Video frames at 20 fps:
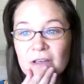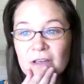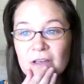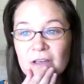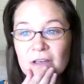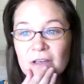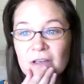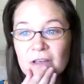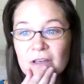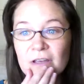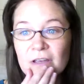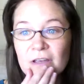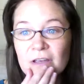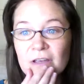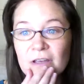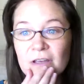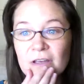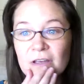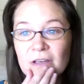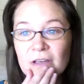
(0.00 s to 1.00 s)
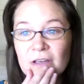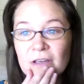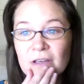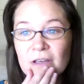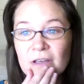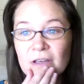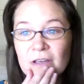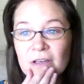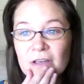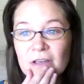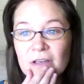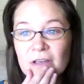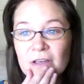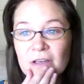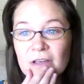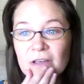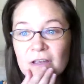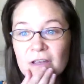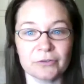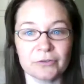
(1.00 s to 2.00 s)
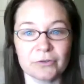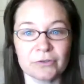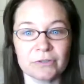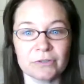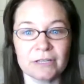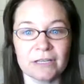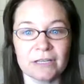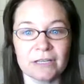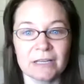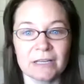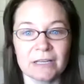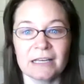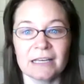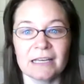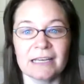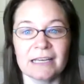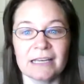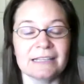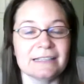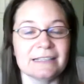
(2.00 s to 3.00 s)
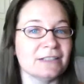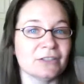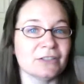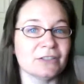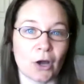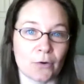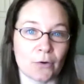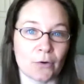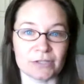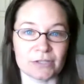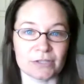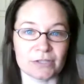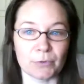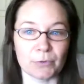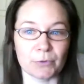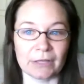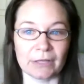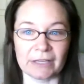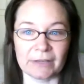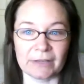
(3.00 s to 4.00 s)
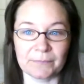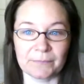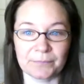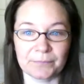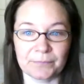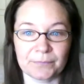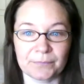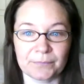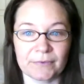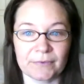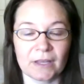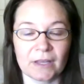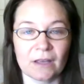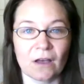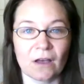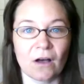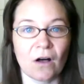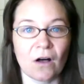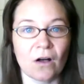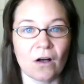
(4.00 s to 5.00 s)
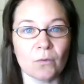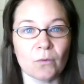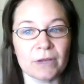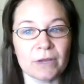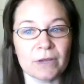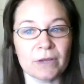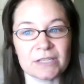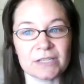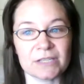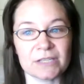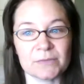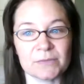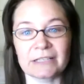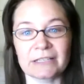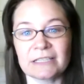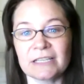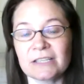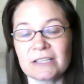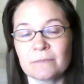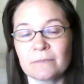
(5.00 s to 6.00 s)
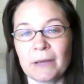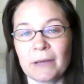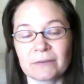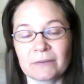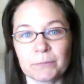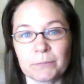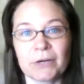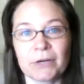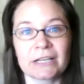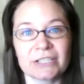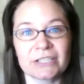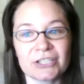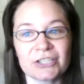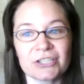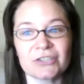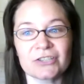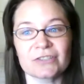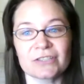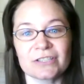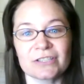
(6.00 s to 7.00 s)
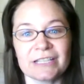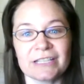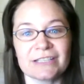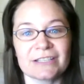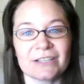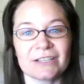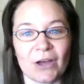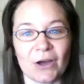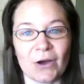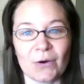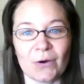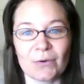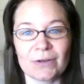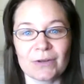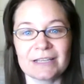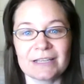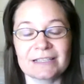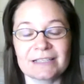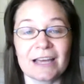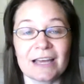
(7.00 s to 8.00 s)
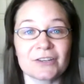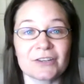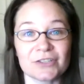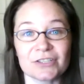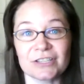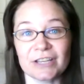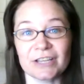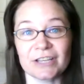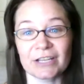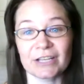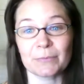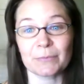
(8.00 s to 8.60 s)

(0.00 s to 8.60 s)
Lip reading: had conversations outside of food, it didn't go as smoothly. All we as practitioners need to know is understandable